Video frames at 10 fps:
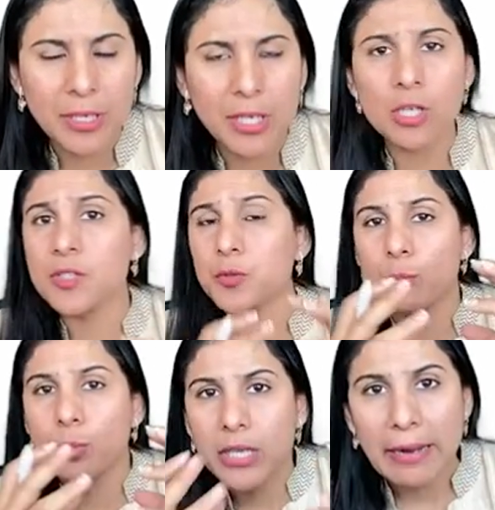because of
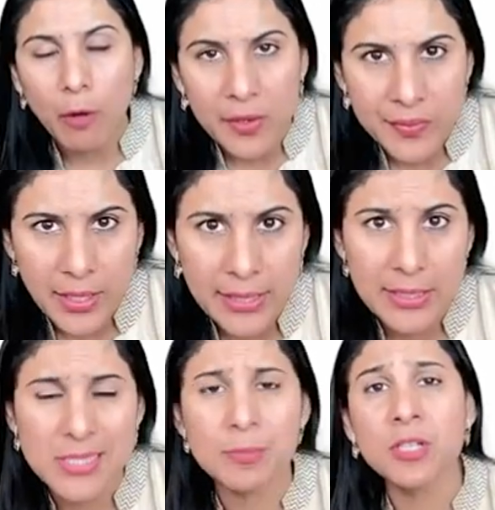rheumatoid
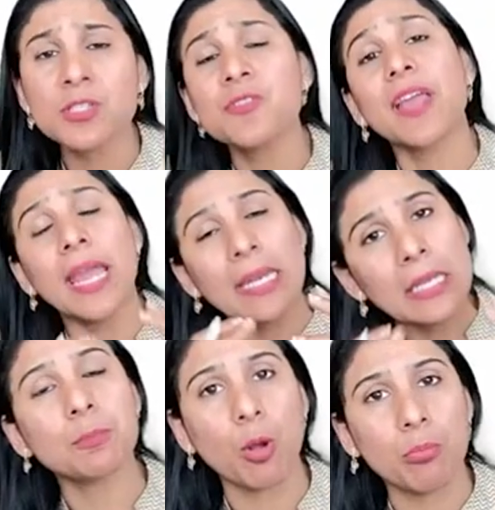arthritis, because of
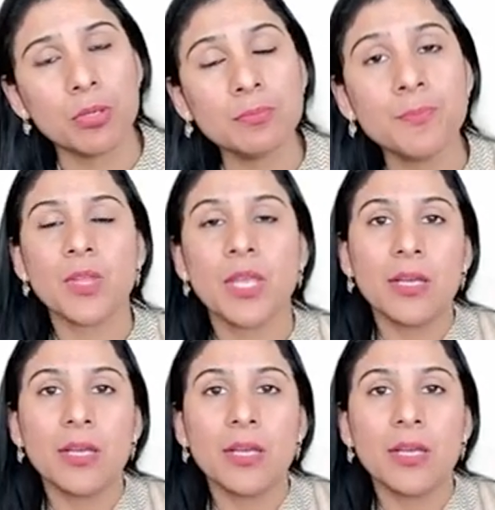any problem,